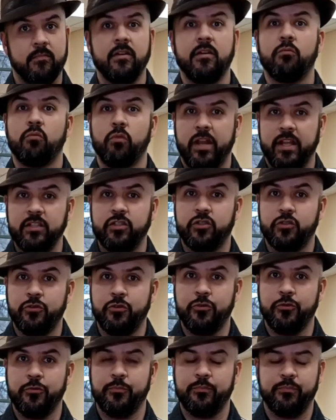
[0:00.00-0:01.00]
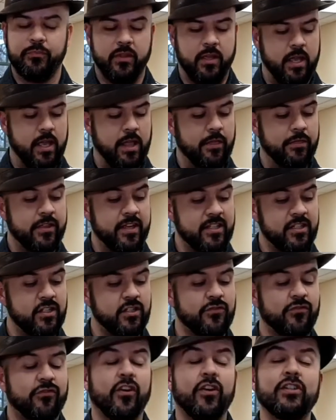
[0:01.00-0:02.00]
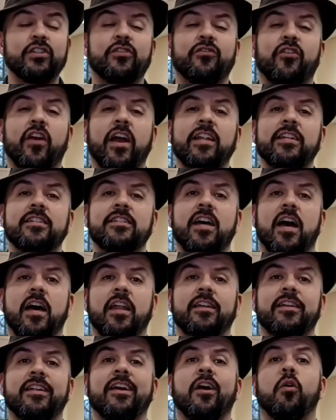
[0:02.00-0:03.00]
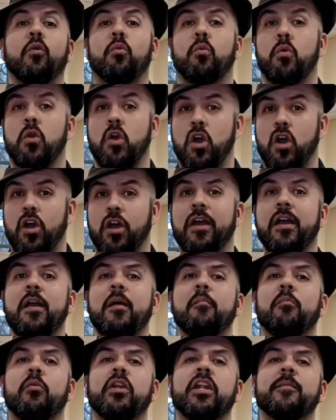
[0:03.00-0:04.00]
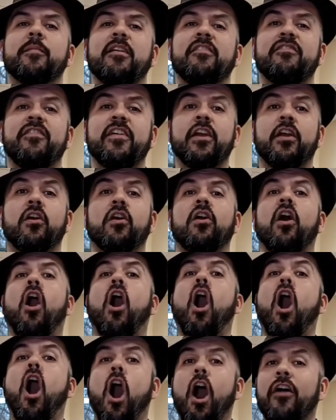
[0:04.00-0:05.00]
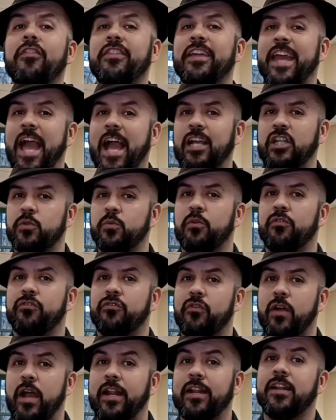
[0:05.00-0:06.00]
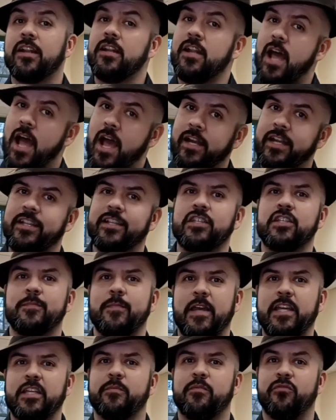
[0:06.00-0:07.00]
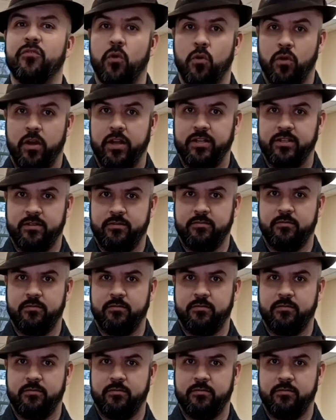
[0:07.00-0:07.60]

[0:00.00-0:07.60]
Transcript: Rings true. This is first fret done wrong. putting my finger on the actual fret, not in the space before it.